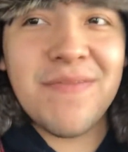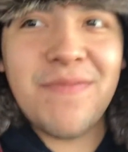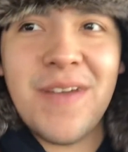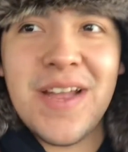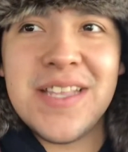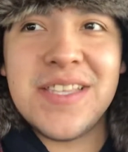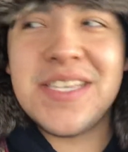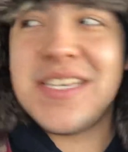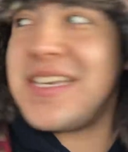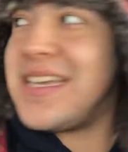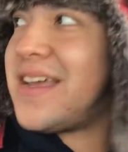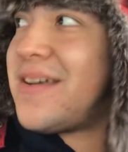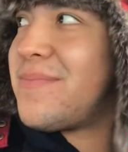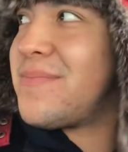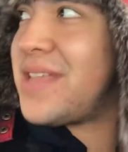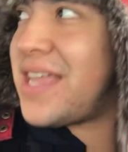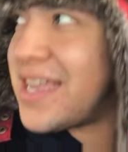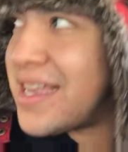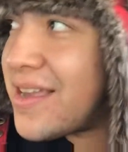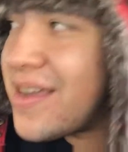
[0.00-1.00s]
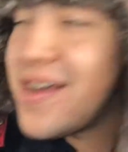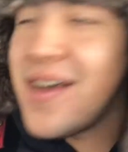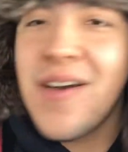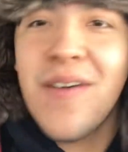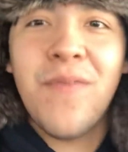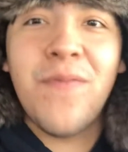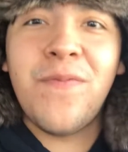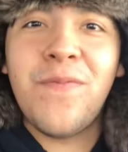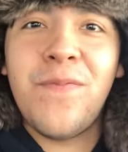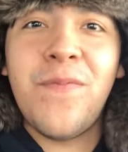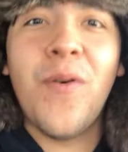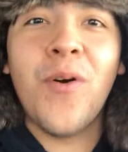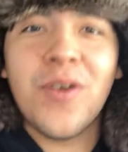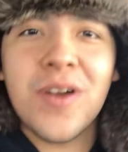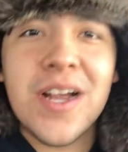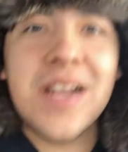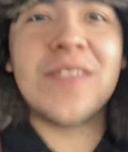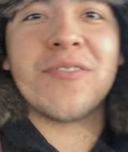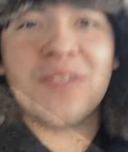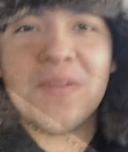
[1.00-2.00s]
if I DM like
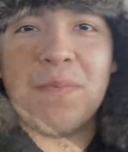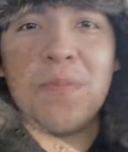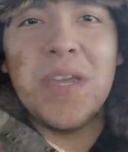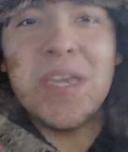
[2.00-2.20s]
400